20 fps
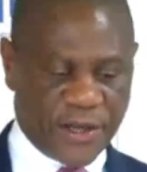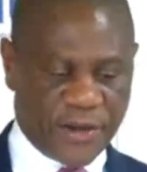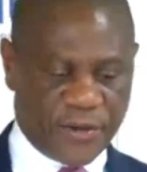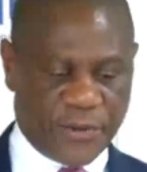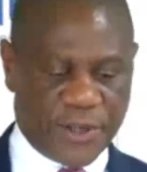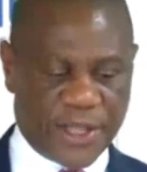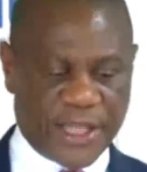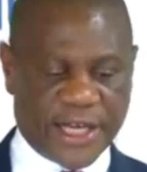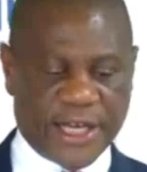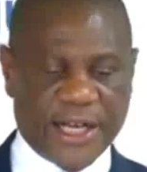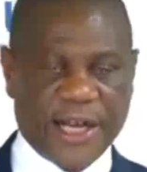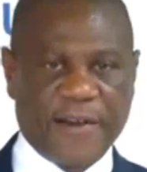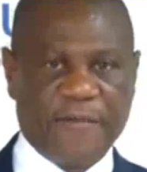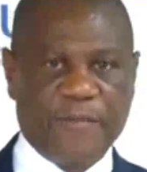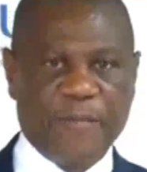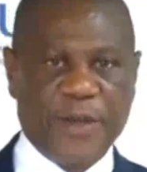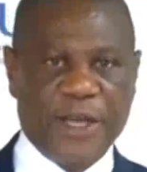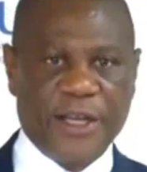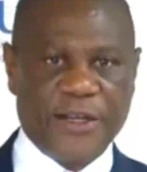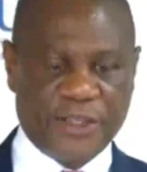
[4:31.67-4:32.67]
with the
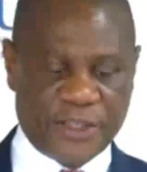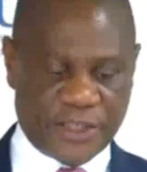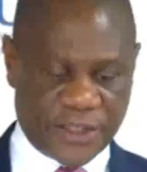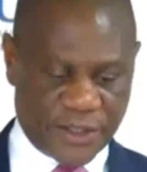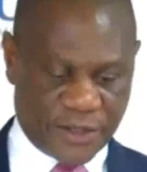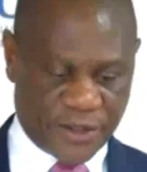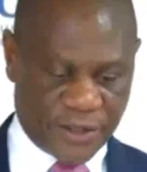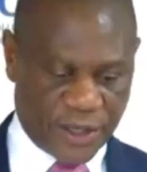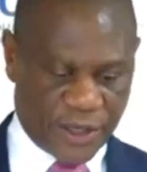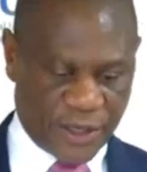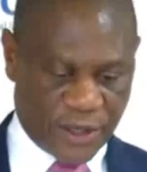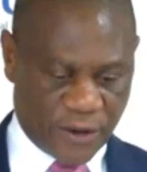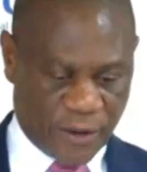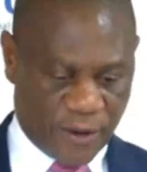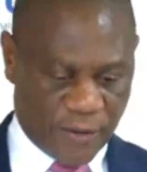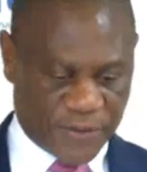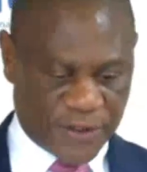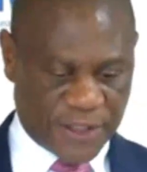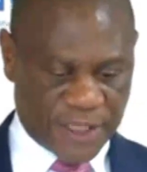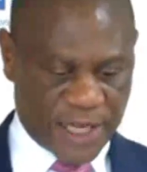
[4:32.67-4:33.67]
government
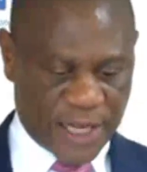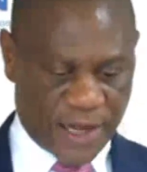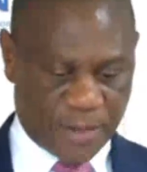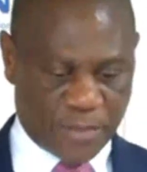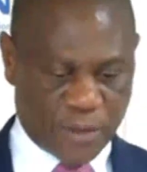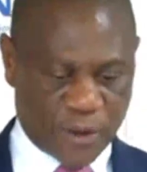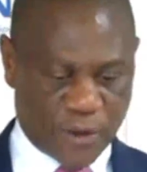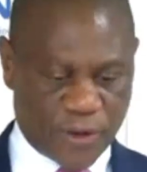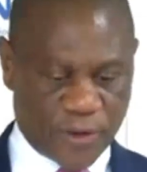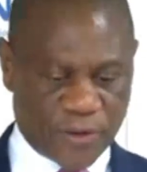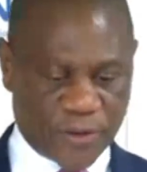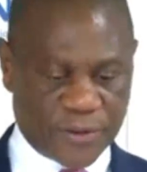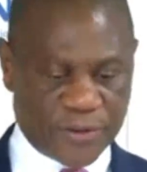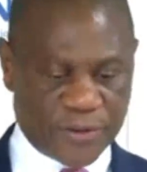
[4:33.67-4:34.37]
of Singapore